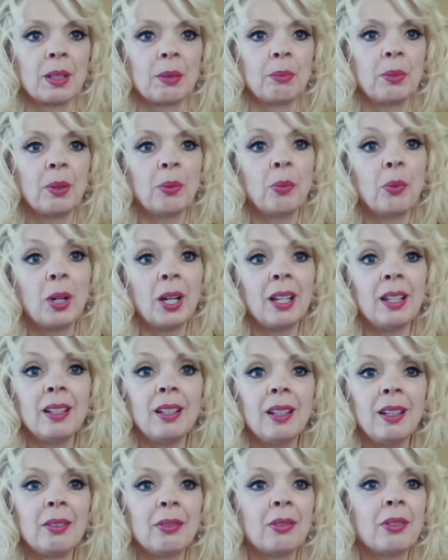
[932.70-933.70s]
But what
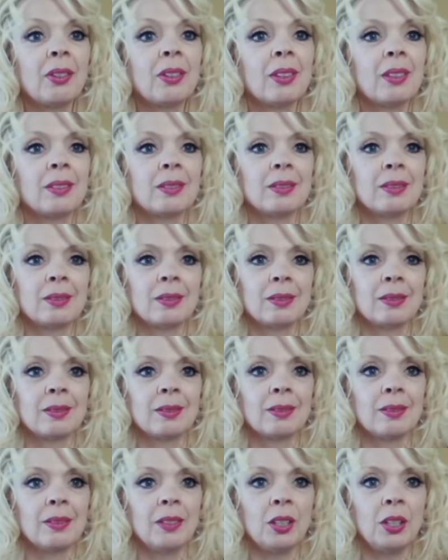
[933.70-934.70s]
if
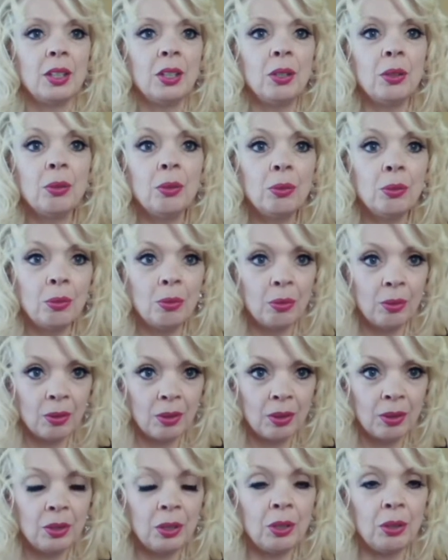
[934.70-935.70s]
you
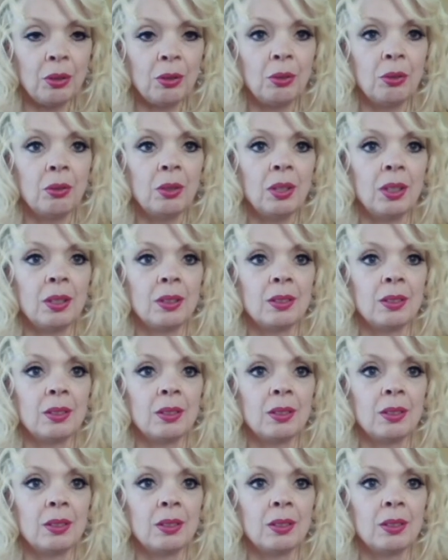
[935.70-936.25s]
knew